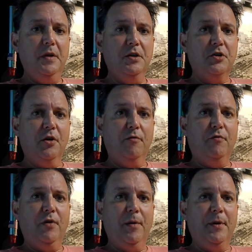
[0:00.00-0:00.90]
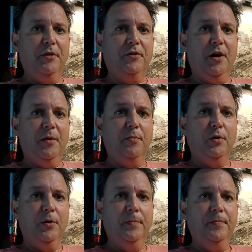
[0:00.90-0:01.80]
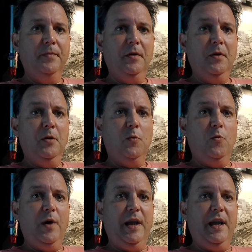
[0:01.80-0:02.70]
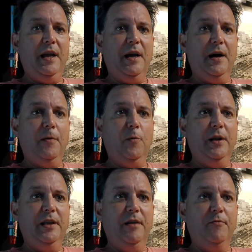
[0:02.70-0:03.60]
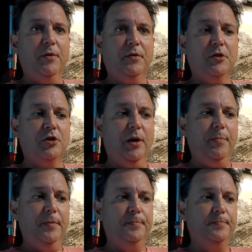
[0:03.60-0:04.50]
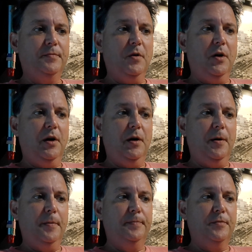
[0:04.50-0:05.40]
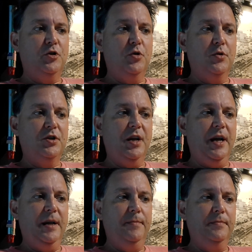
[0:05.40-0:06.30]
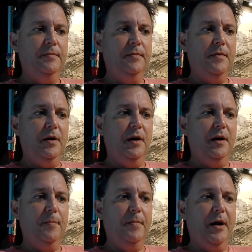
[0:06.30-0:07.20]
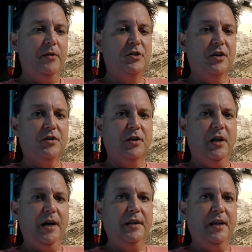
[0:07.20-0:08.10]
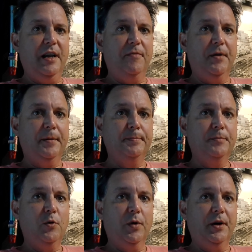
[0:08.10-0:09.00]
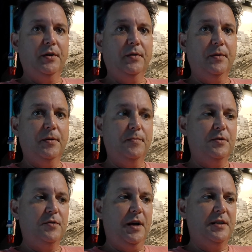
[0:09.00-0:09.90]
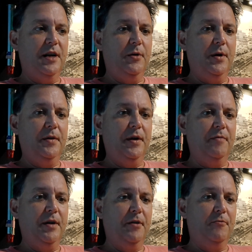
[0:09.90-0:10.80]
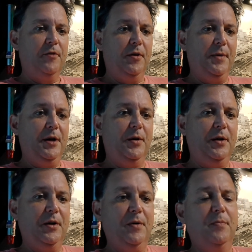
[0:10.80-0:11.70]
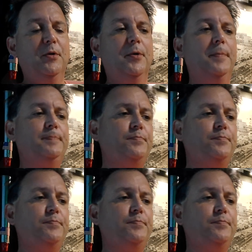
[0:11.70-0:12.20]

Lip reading: So from Istanbul, we leave with the ship Tuesday about 6 o'clock in the evening, according to the itinerary that I've got in front of me here on the computer.